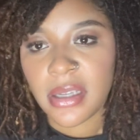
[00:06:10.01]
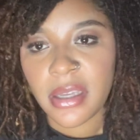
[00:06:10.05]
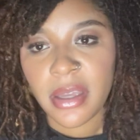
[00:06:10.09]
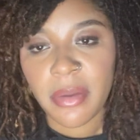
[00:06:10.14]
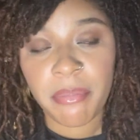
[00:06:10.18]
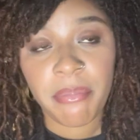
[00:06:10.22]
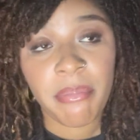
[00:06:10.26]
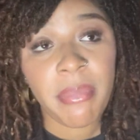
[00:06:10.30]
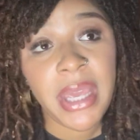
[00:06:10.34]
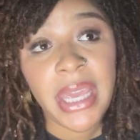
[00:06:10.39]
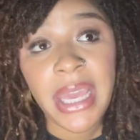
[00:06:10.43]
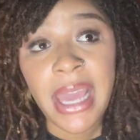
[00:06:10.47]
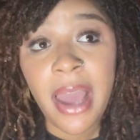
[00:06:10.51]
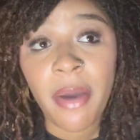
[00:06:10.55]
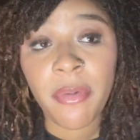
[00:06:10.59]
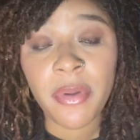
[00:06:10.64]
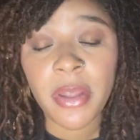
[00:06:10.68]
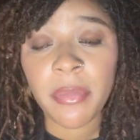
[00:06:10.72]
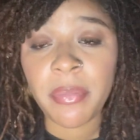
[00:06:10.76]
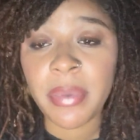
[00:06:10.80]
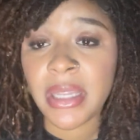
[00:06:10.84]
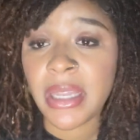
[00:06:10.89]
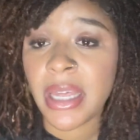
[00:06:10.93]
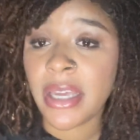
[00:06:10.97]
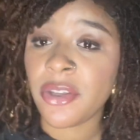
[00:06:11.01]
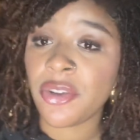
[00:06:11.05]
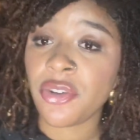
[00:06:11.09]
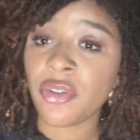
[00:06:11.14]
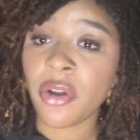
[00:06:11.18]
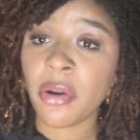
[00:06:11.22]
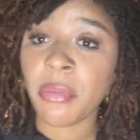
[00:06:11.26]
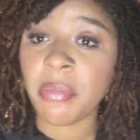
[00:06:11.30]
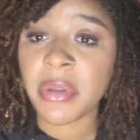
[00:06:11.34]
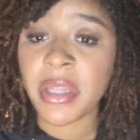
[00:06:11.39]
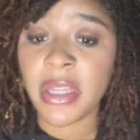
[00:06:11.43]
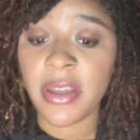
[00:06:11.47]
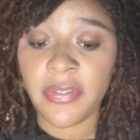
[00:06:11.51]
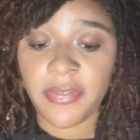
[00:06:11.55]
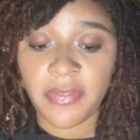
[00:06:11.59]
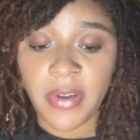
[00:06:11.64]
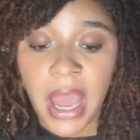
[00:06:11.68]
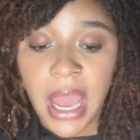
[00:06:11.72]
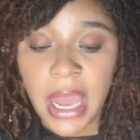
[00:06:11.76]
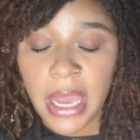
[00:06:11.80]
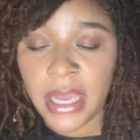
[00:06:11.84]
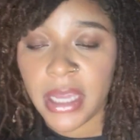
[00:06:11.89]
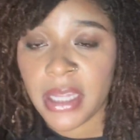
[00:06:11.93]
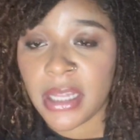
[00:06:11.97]
Me, I would have been like, you don't believe?
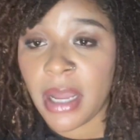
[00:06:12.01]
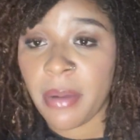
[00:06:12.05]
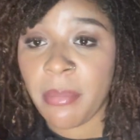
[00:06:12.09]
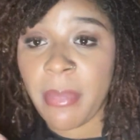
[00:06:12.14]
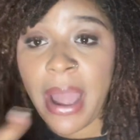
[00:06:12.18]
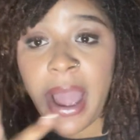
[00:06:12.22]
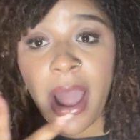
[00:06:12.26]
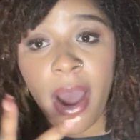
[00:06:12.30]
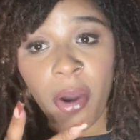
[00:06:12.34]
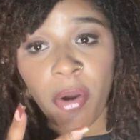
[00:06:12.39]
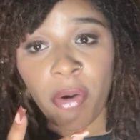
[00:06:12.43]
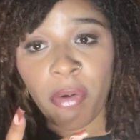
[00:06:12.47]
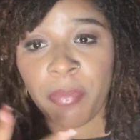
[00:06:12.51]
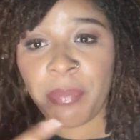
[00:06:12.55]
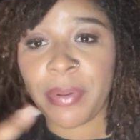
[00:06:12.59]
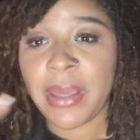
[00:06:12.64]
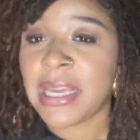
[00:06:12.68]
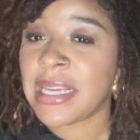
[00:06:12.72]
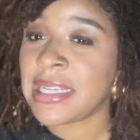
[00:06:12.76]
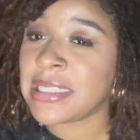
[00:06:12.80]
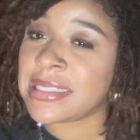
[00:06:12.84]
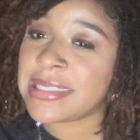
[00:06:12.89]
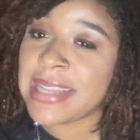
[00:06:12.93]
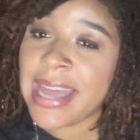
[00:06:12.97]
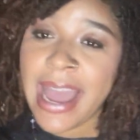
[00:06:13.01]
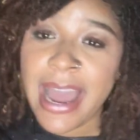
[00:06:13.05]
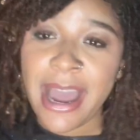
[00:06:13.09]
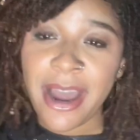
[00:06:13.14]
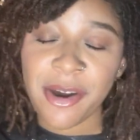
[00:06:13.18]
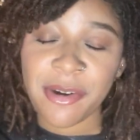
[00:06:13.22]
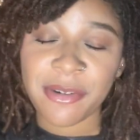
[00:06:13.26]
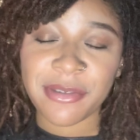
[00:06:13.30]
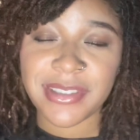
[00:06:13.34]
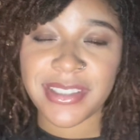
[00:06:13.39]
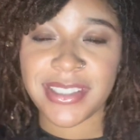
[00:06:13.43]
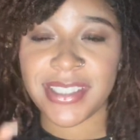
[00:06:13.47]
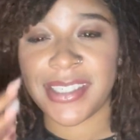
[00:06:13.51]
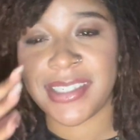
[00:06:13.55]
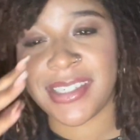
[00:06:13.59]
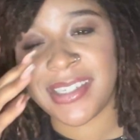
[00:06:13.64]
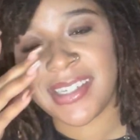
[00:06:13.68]
Fine, I'm out. Peace out.